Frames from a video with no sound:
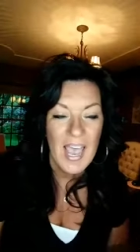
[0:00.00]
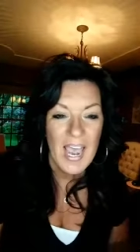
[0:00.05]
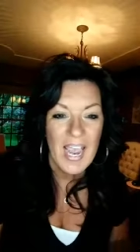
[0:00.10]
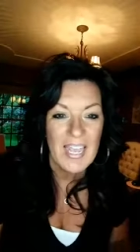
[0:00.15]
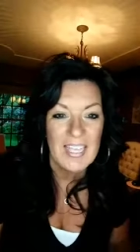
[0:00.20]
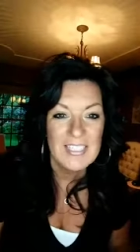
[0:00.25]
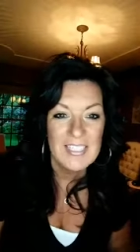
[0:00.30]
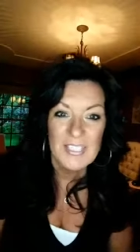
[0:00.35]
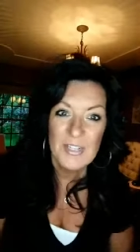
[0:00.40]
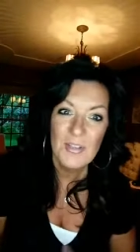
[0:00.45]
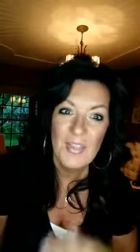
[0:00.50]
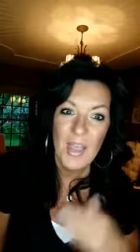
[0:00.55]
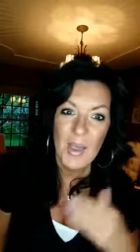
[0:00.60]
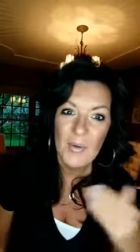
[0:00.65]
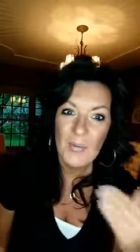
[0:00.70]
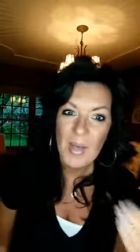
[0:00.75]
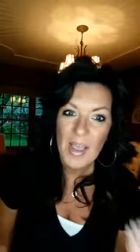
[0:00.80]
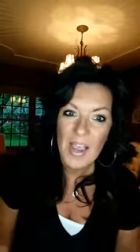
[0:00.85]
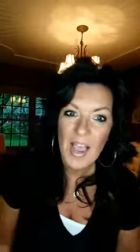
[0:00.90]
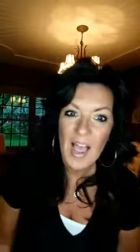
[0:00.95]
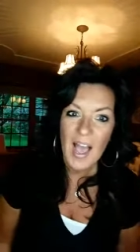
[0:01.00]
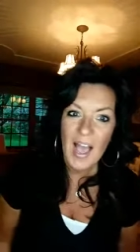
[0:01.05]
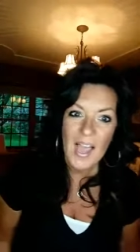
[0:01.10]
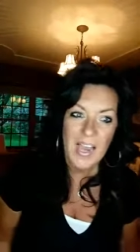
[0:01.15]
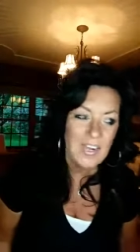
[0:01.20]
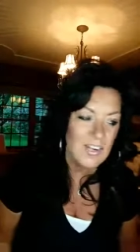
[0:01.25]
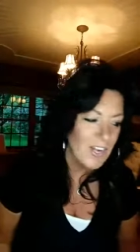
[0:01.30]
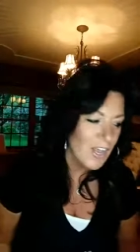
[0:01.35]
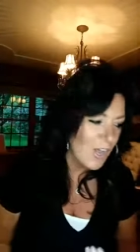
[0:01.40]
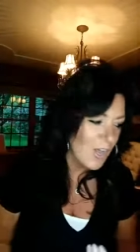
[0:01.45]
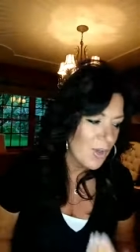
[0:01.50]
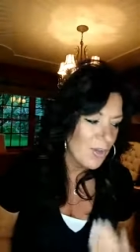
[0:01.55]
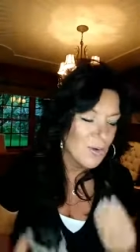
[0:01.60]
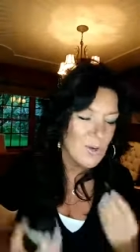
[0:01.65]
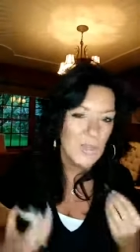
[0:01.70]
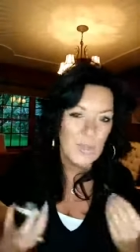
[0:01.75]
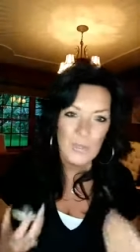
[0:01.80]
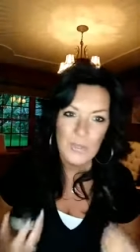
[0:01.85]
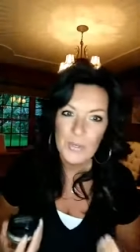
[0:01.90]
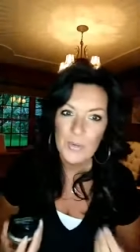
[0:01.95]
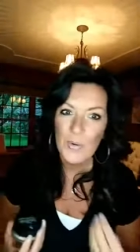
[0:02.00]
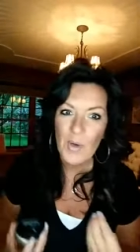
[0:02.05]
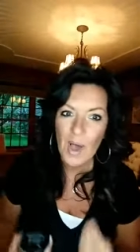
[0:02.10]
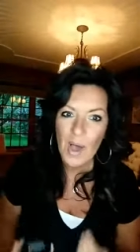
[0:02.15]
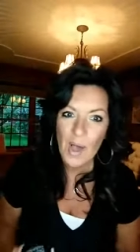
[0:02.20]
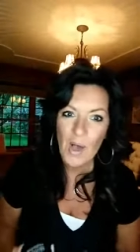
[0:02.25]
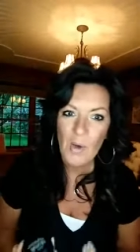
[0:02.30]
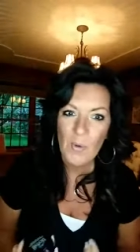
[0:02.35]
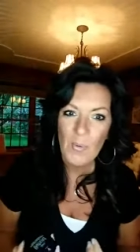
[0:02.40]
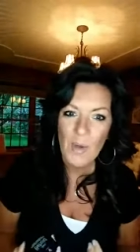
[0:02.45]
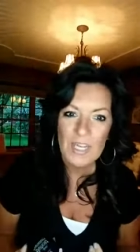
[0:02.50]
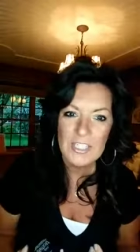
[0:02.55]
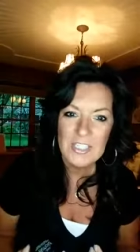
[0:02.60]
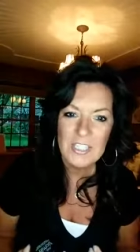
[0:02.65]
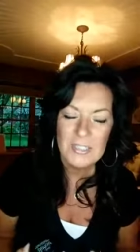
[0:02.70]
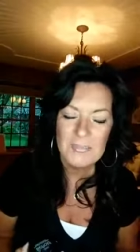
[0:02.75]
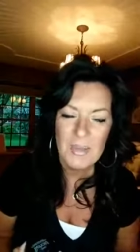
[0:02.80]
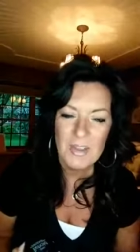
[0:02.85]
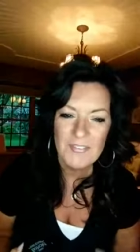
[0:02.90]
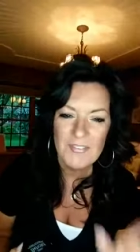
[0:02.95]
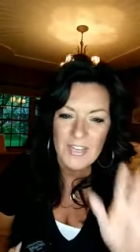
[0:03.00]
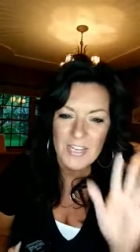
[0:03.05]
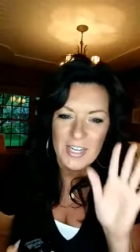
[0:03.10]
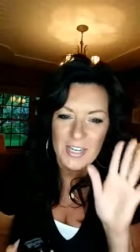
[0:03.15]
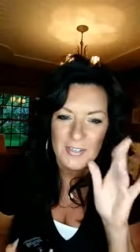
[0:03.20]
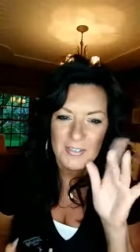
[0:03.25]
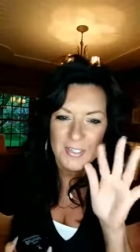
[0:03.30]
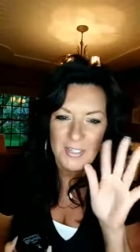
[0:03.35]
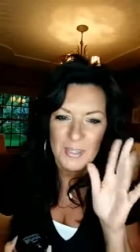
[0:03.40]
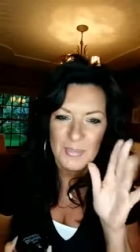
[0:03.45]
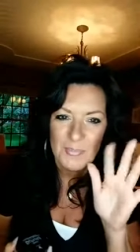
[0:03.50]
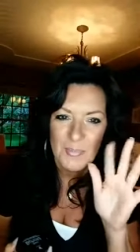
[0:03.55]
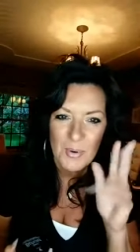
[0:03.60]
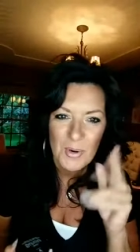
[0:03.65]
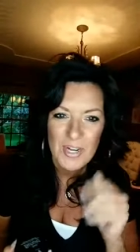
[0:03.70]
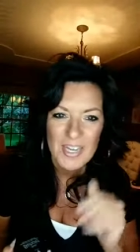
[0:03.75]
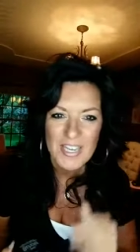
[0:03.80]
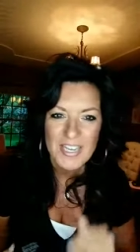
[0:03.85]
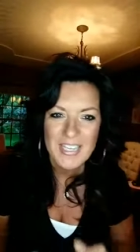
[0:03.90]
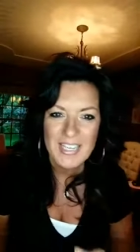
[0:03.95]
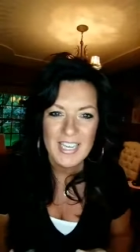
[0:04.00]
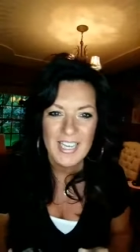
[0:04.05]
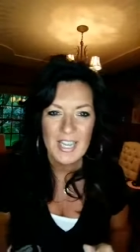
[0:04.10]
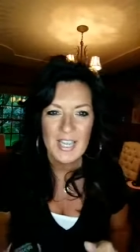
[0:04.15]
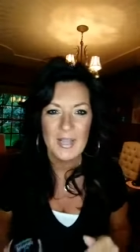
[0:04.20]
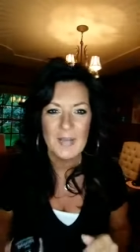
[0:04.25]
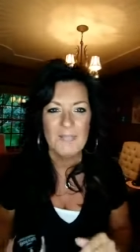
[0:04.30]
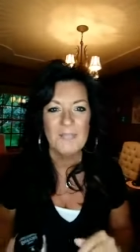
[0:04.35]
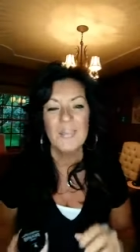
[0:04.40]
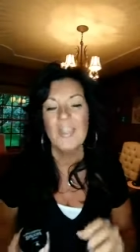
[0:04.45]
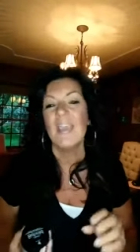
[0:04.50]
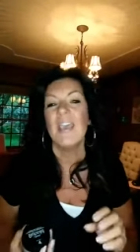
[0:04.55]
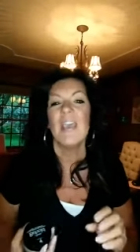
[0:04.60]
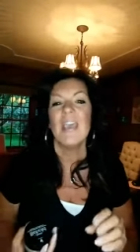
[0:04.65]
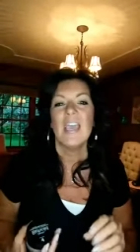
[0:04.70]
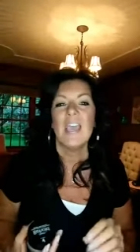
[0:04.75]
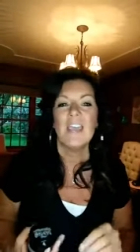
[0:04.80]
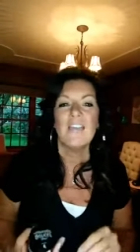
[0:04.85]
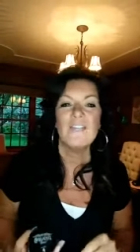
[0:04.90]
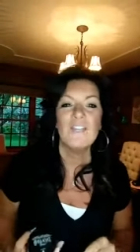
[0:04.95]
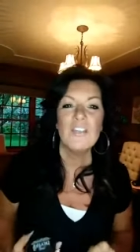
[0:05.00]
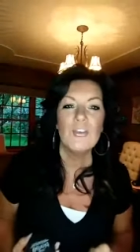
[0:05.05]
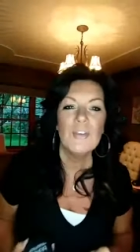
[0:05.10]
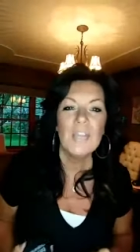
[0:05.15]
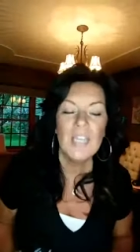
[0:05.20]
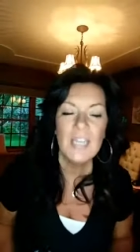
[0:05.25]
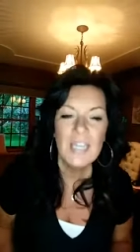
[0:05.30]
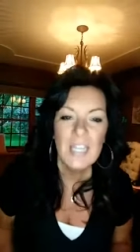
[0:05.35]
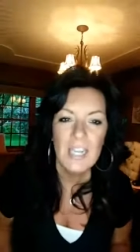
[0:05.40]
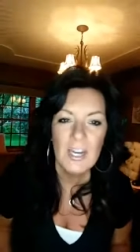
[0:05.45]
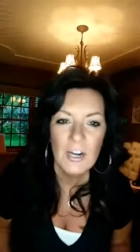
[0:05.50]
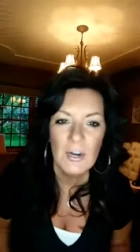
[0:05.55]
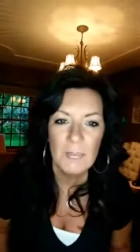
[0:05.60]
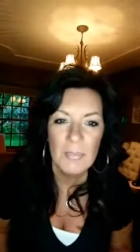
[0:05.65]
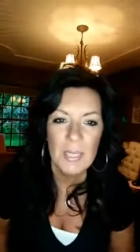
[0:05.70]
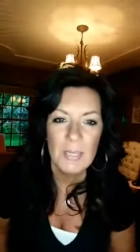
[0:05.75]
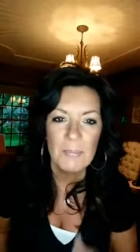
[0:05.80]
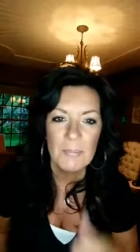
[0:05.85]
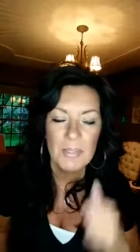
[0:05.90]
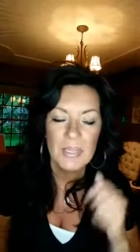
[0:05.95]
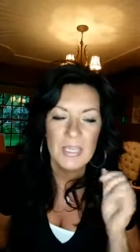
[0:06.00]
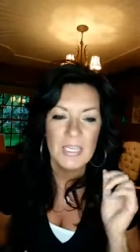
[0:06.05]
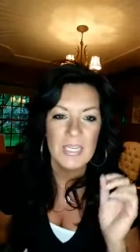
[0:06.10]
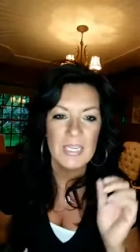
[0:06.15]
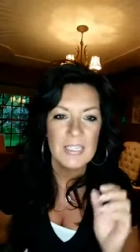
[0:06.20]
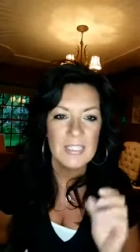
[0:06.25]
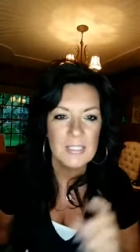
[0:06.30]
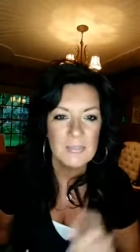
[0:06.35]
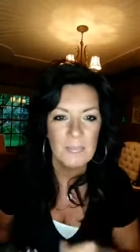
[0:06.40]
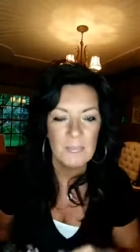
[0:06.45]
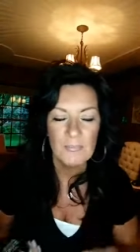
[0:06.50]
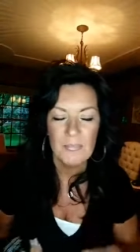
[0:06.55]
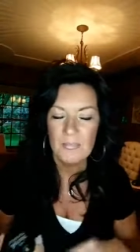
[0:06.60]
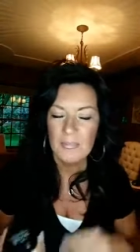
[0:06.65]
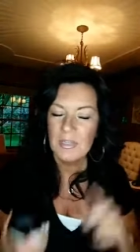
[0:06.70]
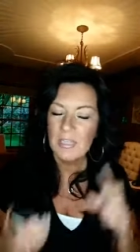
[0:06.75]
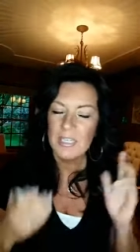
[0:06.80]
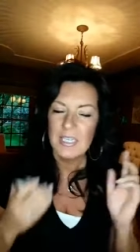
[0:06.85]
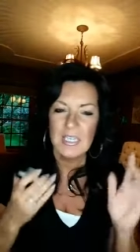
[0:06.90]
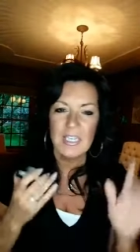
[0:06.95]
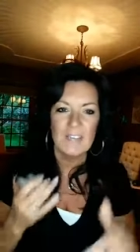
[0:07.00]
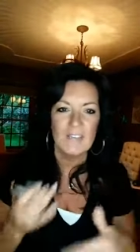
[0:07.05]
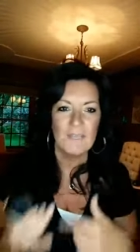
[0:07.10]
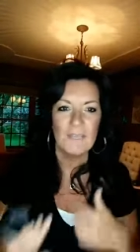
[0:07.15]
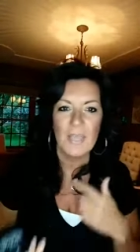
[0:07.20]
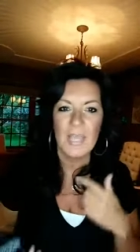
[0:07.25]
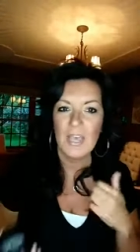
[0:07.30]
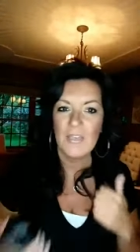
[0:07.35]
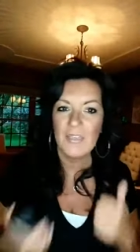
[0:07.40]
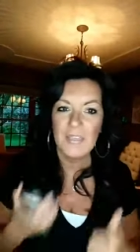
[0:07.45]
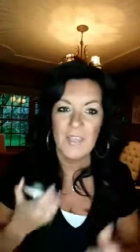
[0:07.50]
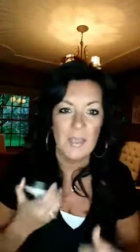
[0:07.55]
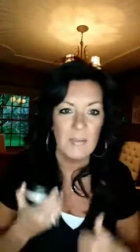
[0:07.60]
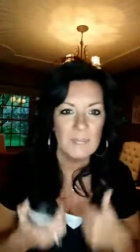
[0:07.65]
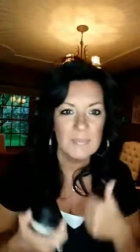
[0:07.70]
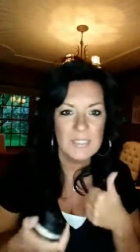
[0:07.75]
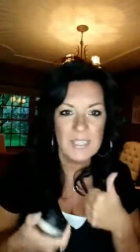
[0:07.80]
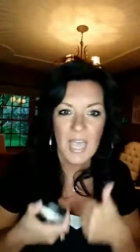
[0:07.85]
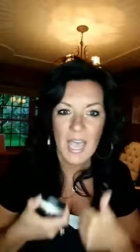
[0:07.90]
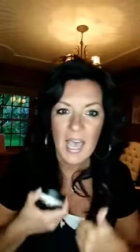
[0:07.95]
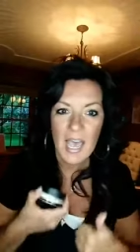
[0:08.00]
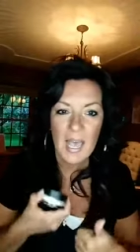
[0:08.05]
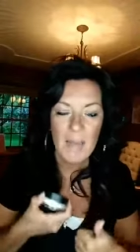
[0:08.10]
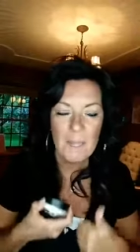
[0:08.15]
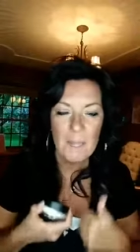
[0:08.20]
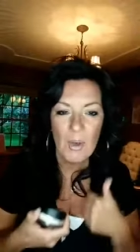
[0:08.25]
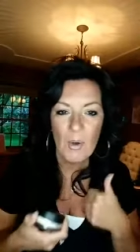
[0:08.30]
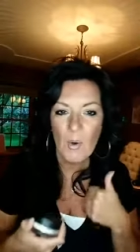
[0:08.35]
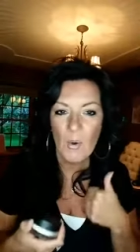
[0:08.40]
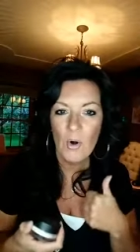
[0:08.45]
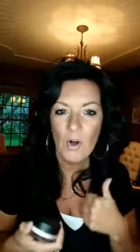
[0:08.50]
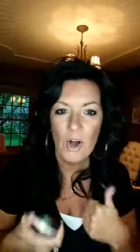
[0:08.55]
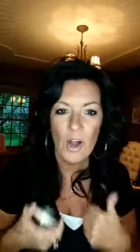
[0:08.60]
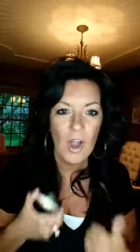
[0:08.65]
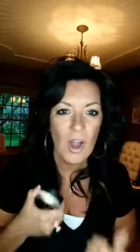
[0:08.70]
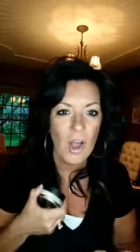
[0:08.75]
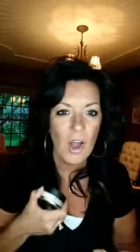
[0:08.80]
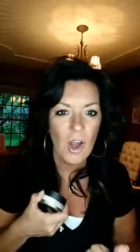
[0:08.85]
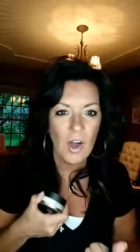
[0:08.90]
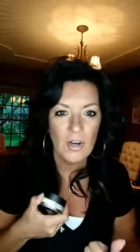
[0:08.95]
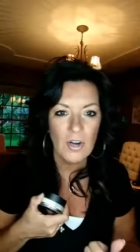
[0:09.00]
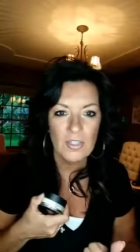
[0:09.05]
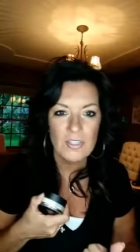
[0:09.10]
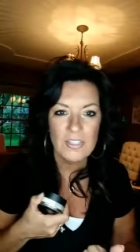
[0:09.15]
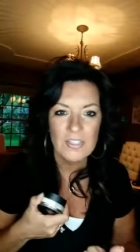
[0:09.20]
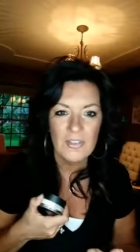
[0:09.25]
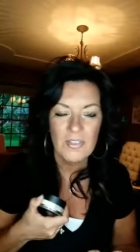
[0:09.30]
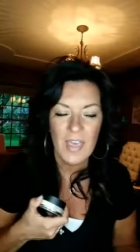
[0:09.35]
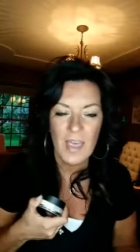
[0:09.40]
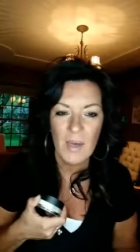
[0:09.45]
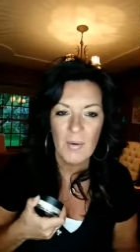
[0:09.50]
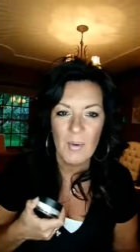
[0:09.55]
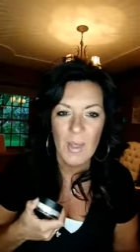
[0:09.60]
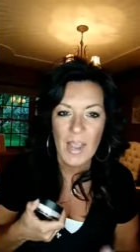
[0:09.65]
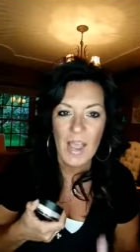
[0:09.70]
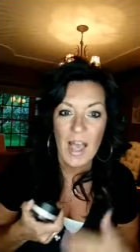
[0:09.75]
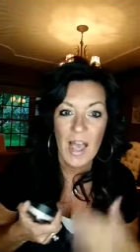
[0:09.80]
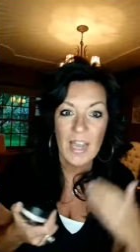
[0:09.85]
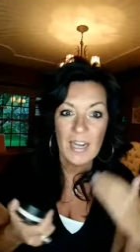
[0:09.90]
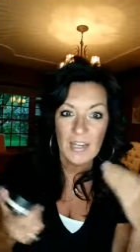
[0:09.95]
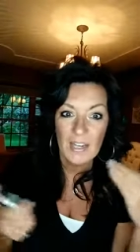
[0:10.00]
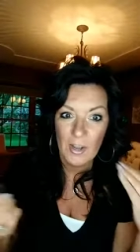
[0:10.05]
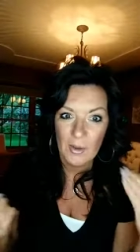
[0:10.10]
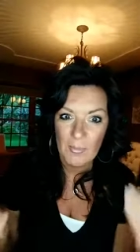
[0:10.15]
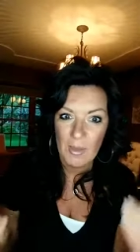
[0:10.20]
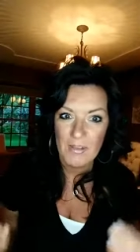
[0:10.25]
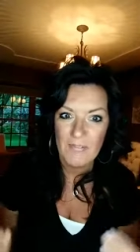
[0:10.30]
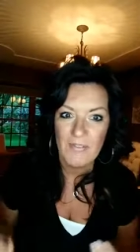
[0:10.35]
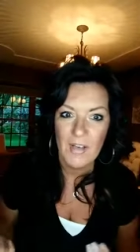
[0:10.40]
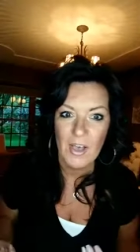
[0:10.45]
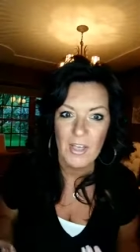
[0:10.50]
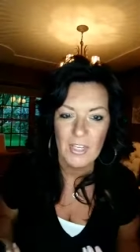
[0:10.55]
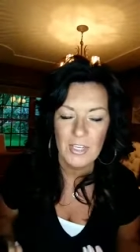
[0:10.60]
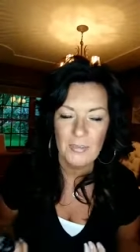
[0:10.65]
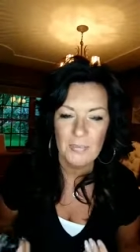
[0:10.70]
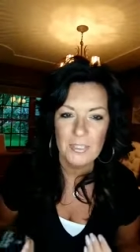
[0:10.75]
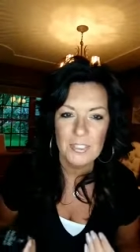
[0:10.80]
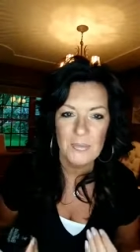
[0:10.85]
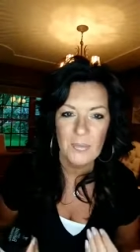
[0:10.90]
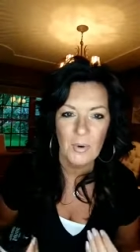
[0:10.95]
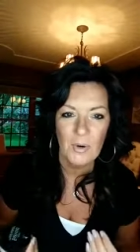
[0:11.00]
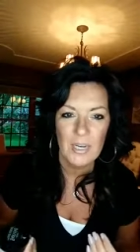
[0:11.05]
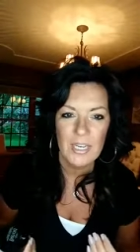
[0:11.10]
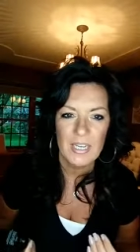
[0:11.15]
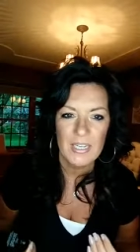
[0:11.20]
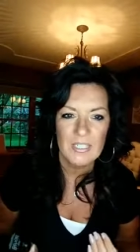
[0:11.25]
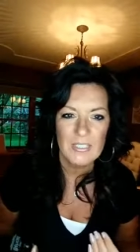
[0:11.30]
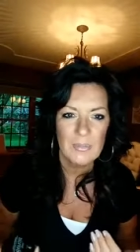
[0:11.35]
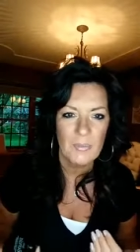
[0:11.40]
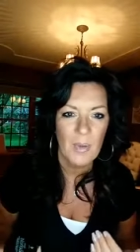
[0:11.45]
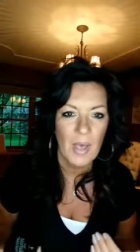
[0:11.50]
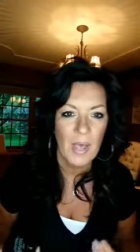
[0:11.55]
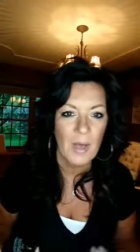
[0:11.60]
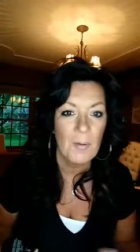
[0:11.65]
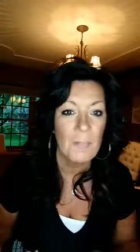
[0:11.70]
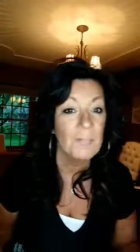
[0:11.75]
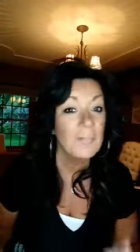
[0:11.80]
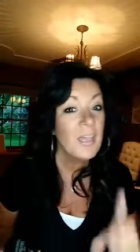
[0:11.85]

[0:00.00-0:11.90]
And so that way I know who all watches my videos. Good morning, Kim. If you can hear me, please give me a thumbs up or a heart so that way I know my volume is working as well